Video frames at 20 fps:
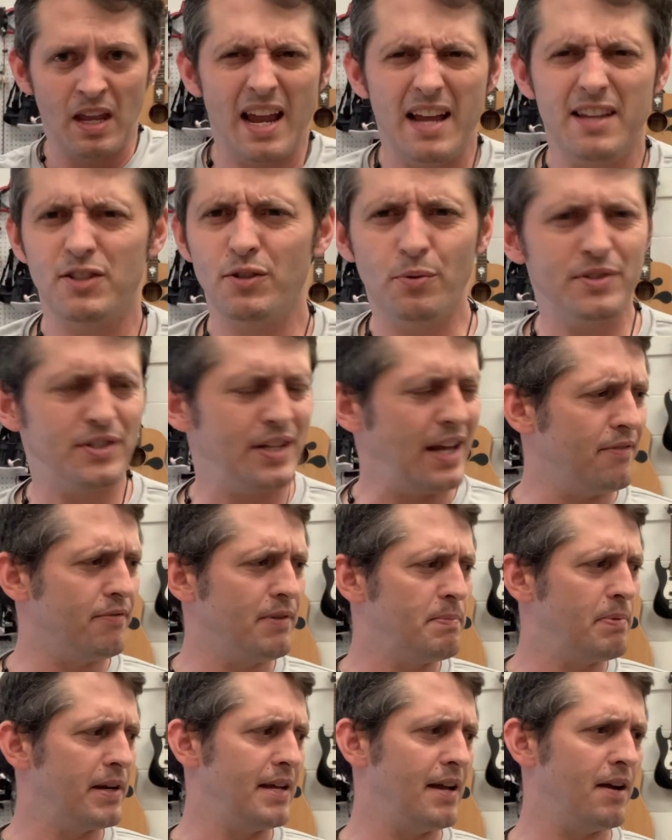So is
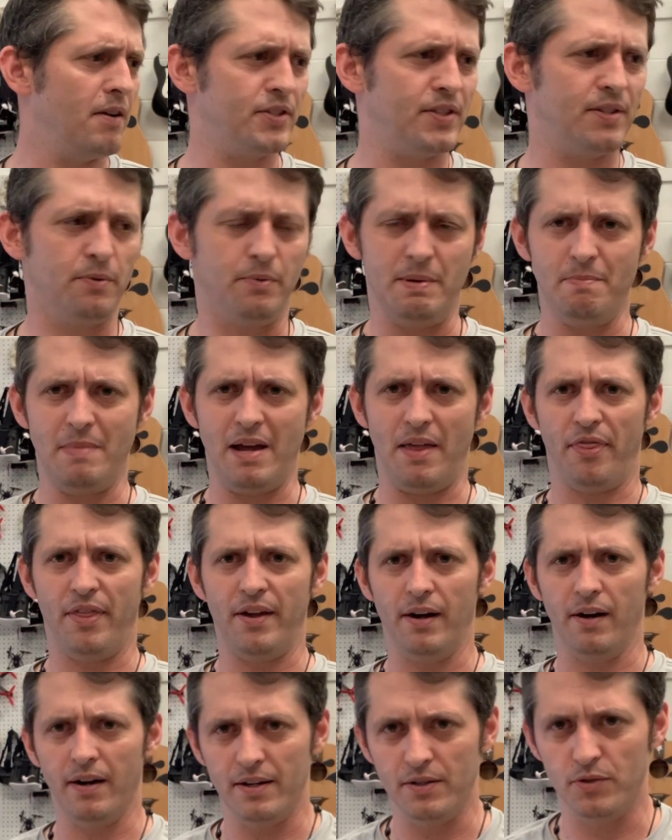everybody else that we met
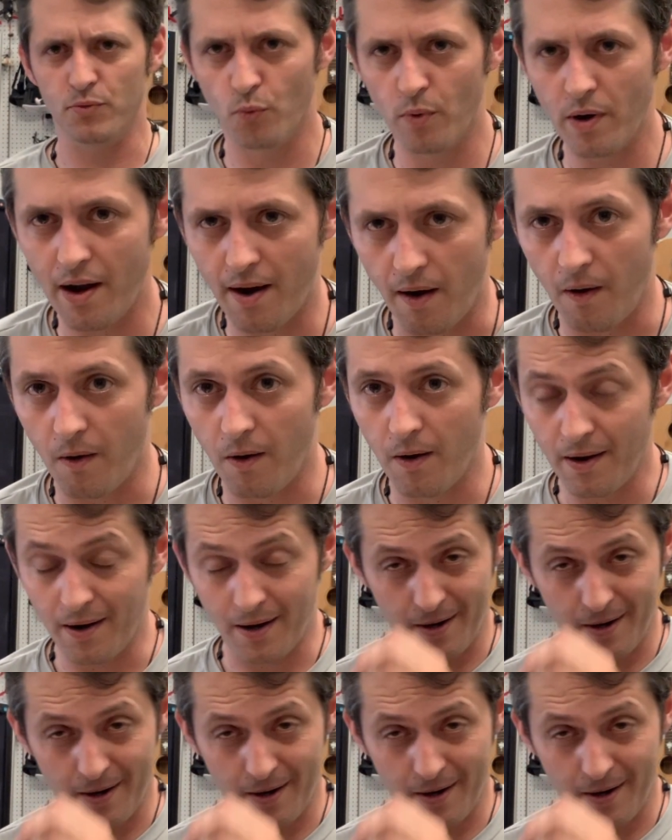there as well.